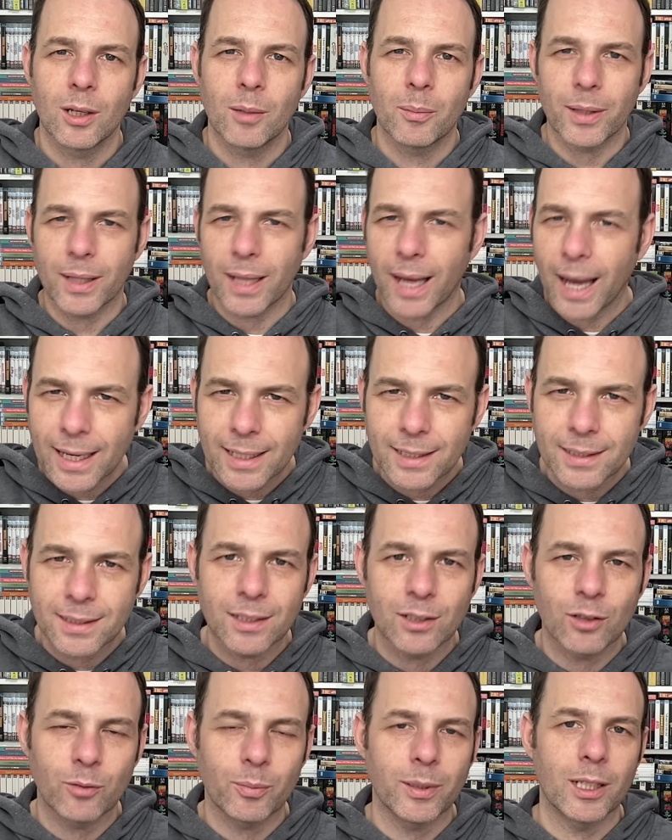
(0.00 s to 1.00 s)
But the
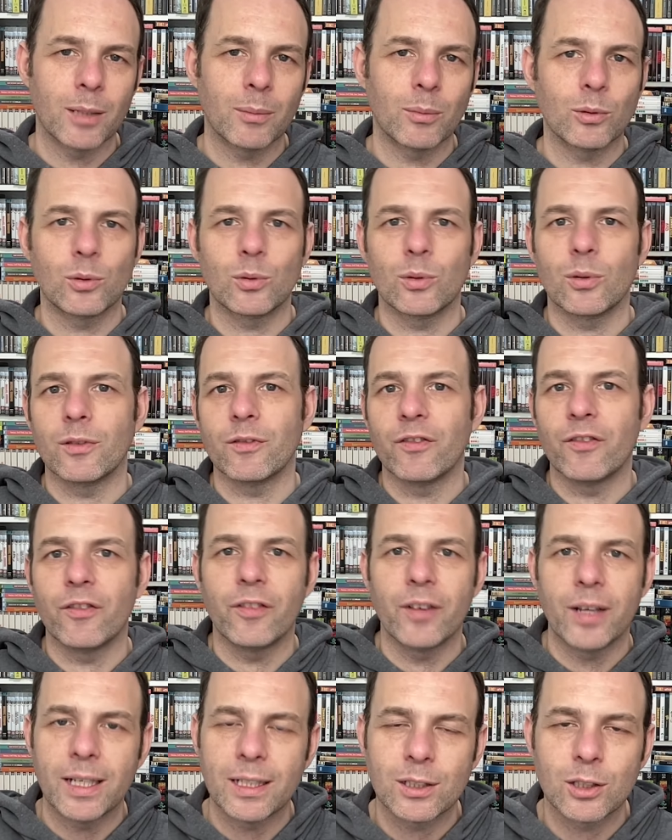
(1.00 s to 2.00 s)
idea of being able to
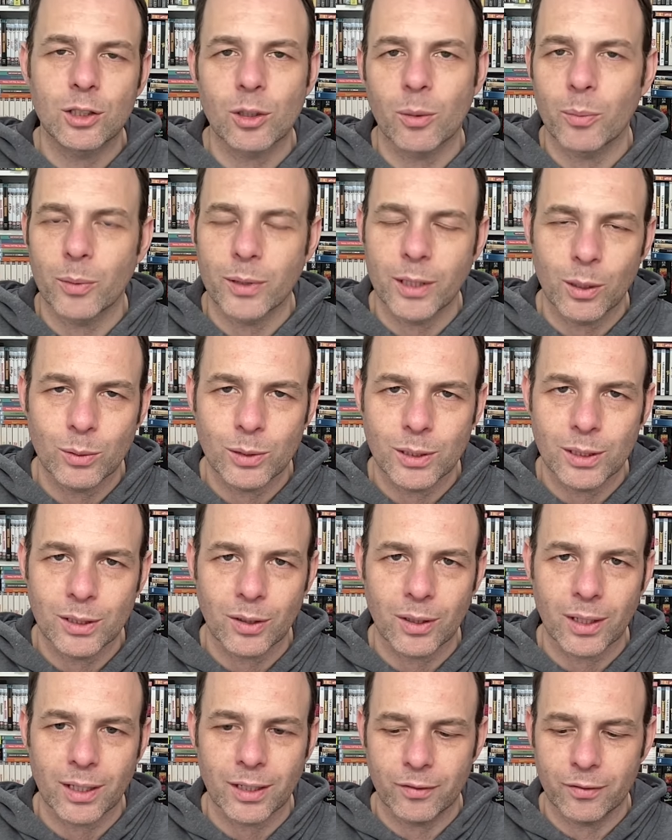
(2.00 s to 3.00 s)
invade someone else's
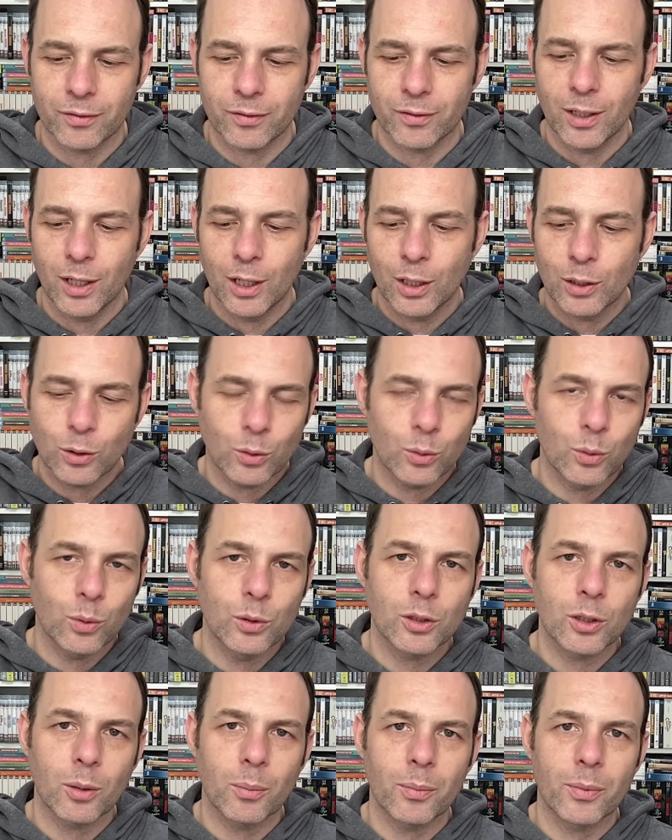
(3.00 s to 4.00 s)
life, to do
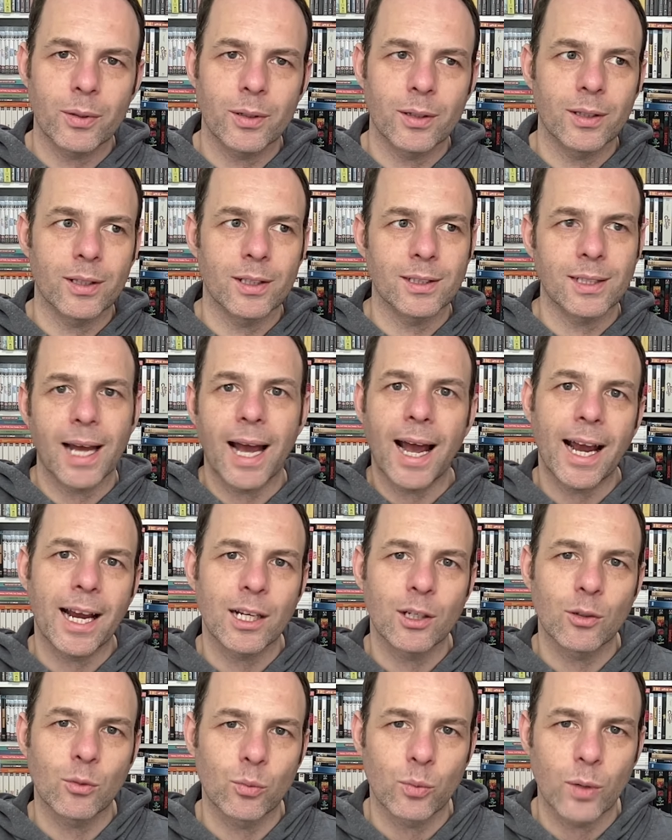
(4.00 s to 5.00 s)
something that's
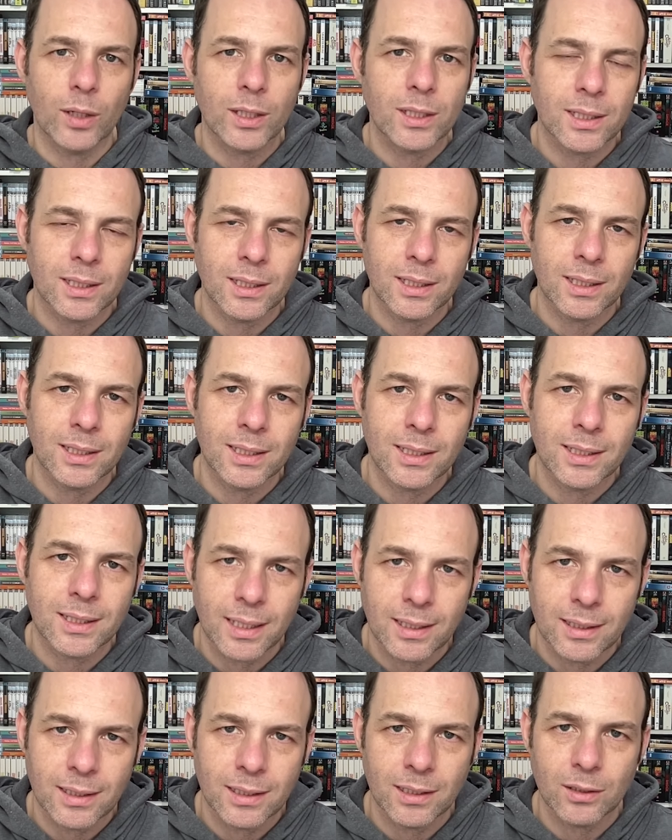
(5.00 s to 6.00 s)
high risk and
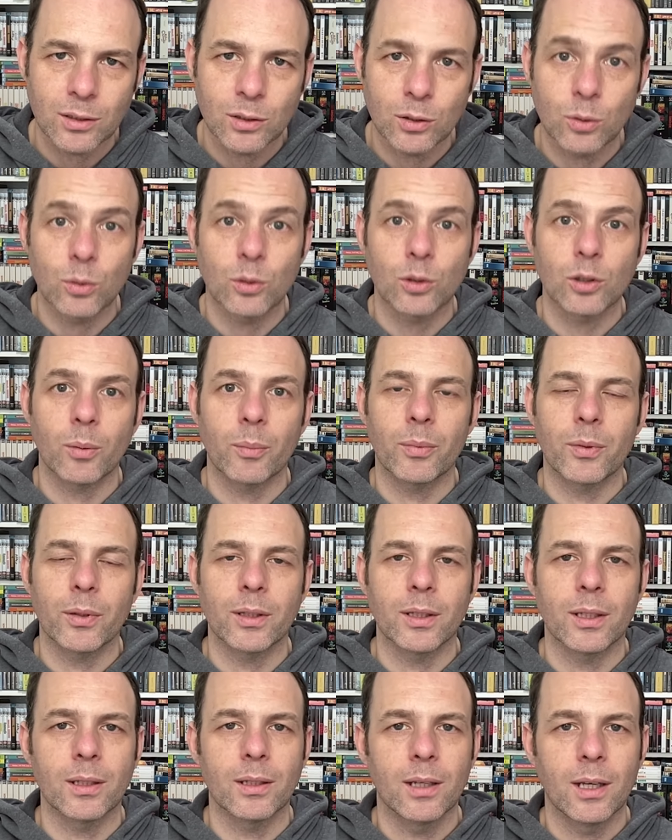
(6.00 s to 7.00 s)
exciting, to do something
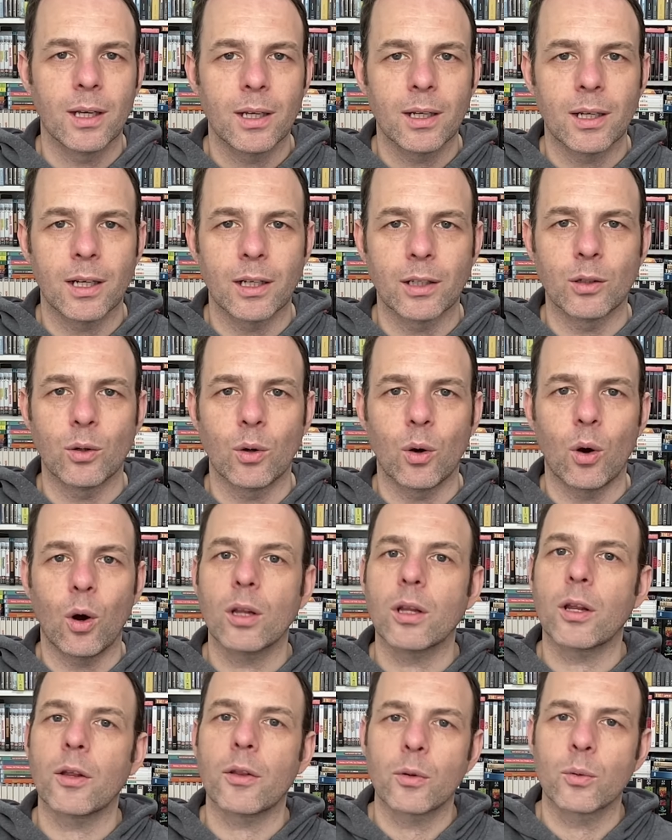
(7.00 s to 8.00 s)
that in
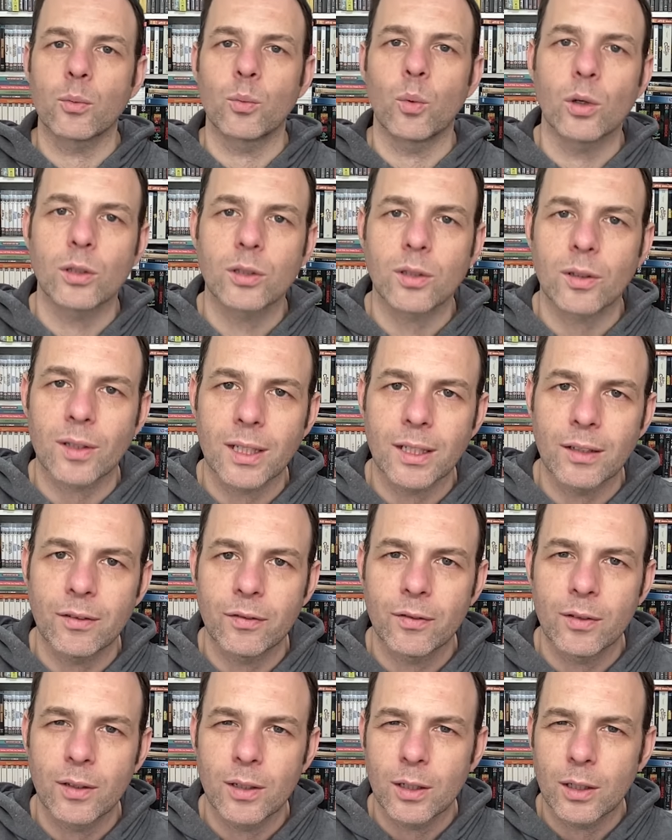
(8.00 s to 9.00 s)
all other walks of
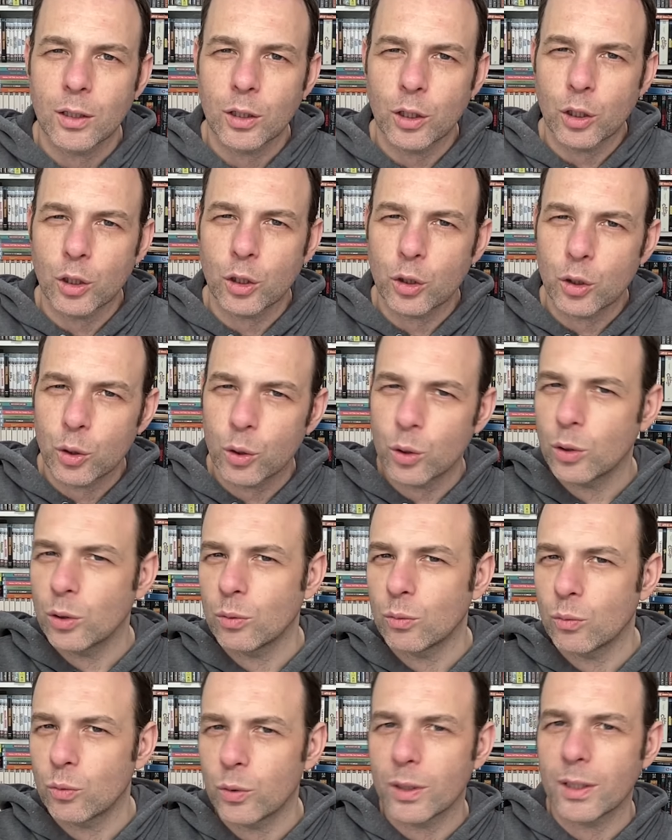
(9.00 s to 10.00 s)
life she
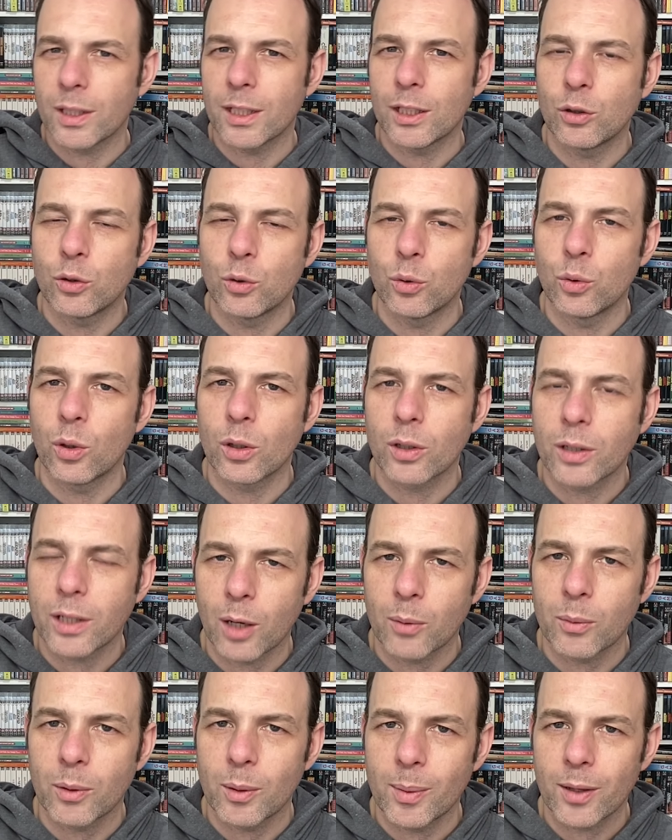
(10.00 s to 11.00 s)
couldn't really do or get
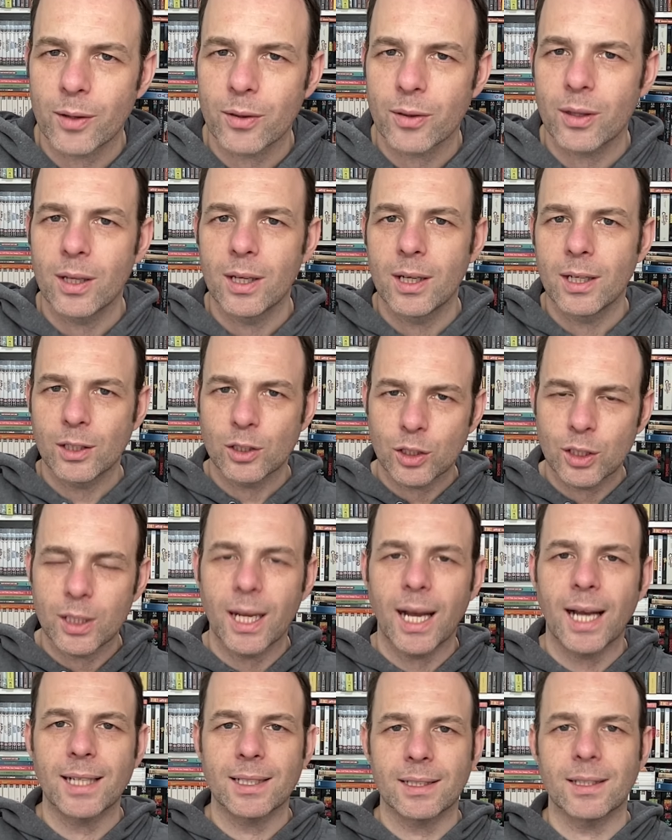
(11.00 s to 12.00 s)
away with, she
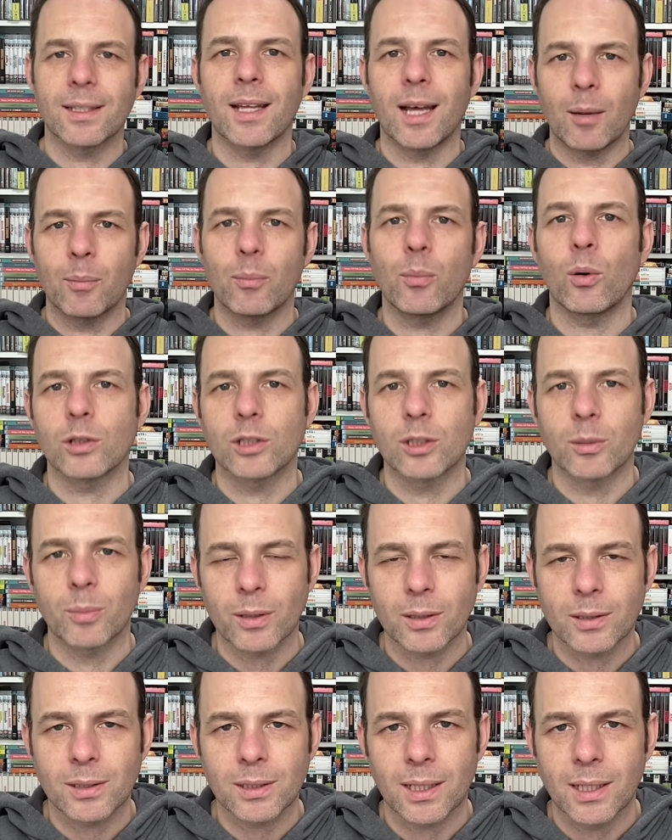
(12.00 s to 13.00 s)
has that
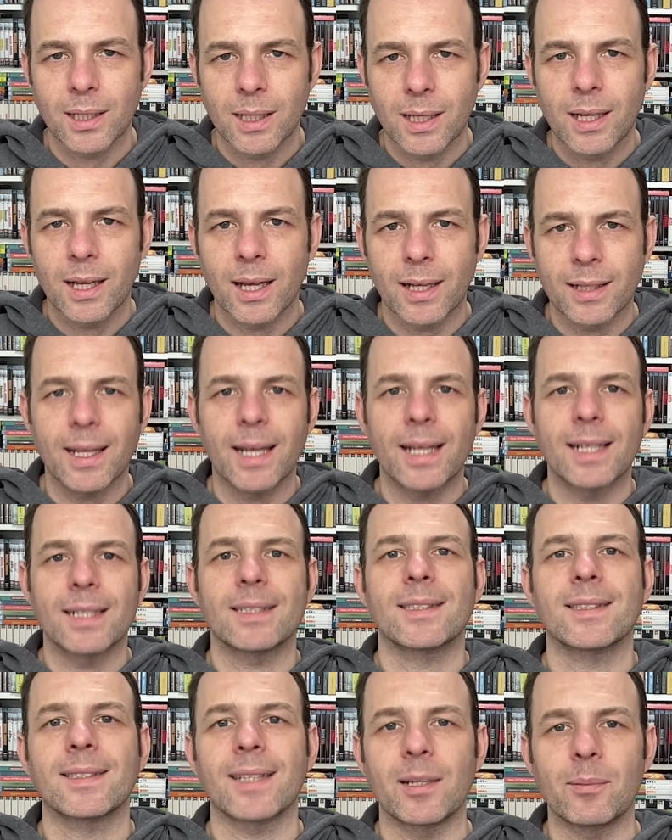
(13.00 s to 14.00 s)
possibility. And that
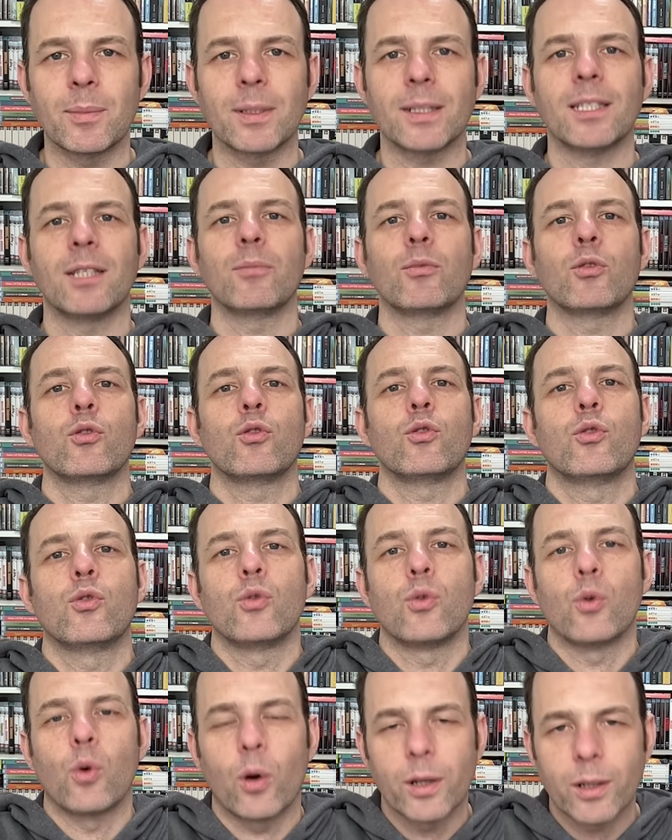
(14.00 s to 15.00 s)
excitement keeps
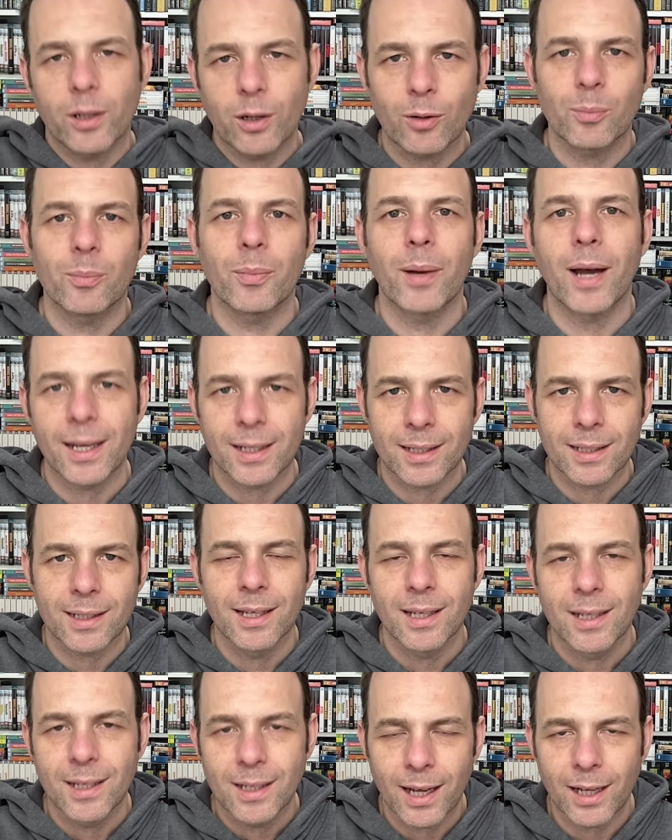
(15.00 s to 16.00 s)
drawing her back
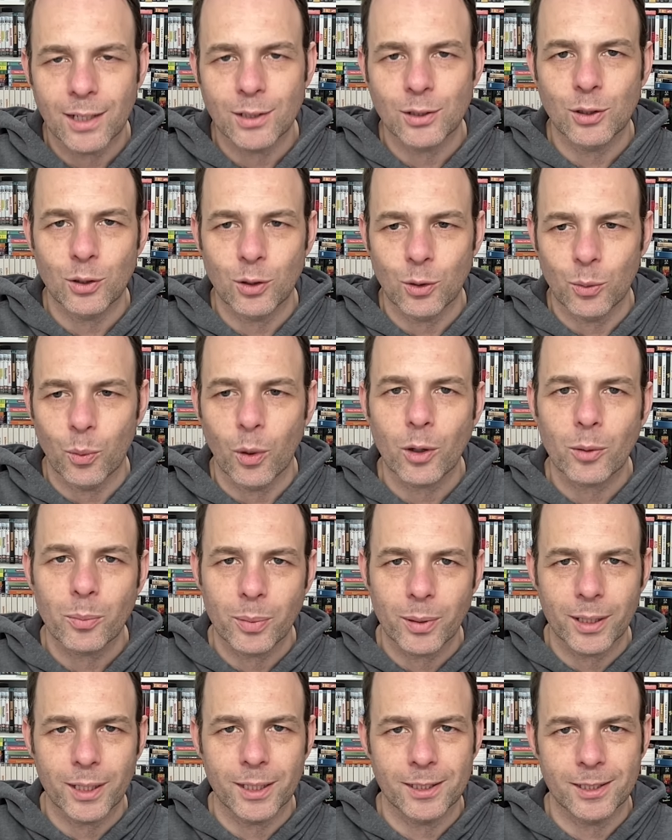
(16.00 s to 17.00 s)
into the
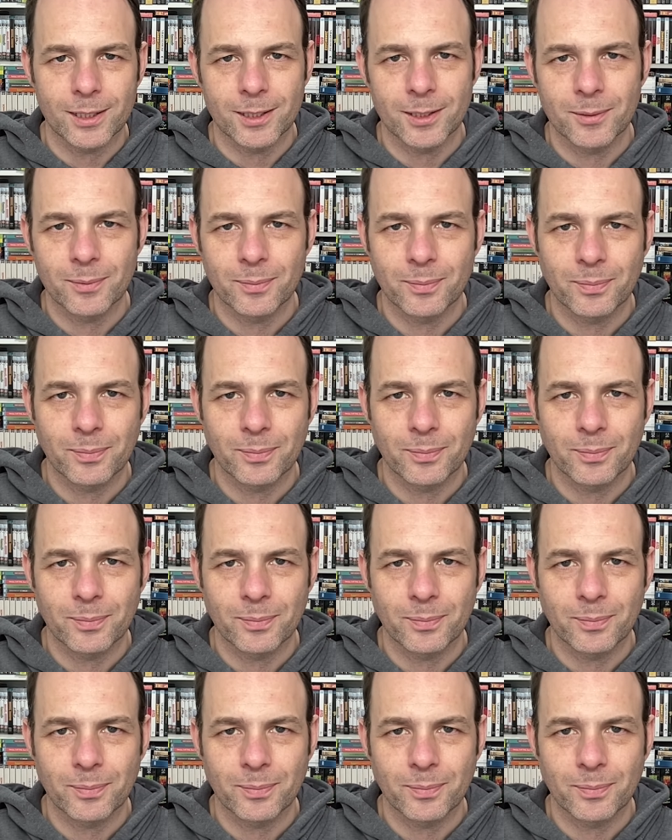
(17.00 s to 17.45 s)
workplace.